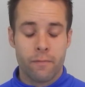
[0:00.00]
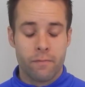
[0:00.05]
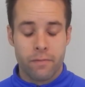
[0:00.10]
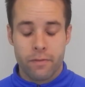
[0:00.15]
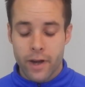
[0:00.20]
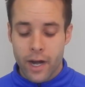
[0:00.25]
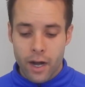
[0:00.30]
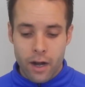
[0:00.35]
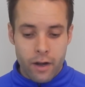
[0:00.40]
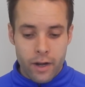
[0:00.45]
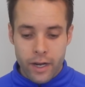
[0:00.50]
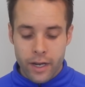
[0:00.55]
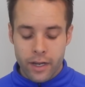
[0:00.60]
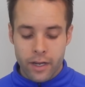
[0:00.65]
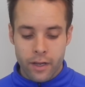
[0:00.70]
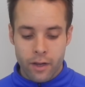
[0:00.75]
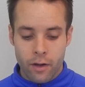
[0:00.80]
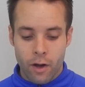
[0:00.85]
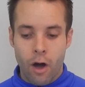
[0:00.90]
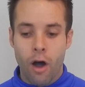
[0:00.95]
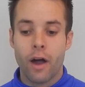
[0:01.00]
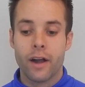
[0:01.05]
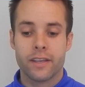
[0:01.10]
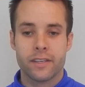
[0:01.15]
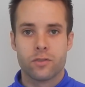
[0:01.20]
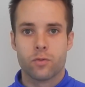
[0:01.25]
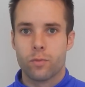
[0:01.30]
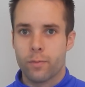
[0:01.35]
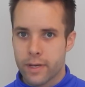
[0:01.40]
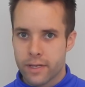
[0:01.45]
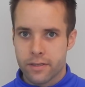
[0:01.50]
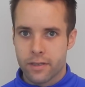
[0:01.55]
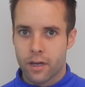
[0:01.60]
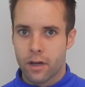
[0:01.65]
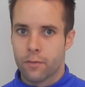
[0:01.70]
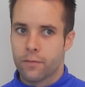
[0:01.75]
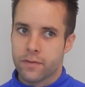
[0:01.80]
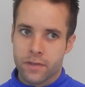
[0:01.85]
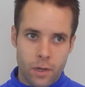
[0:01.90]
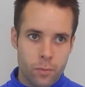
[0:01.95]
I'm very honest with
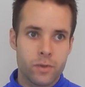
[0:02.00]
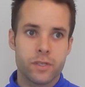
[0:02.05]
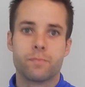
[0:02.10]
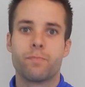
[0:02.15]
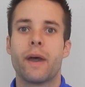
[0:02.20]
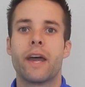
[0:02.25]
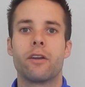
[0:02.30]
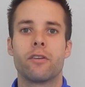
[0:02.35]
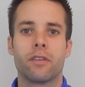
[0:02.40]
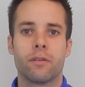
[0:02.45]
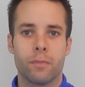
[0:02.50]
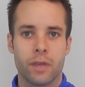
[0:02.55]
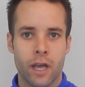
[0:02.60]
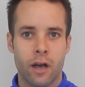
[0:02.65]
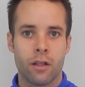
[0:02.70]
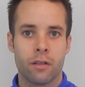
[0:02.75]
myself, if someone's better than me,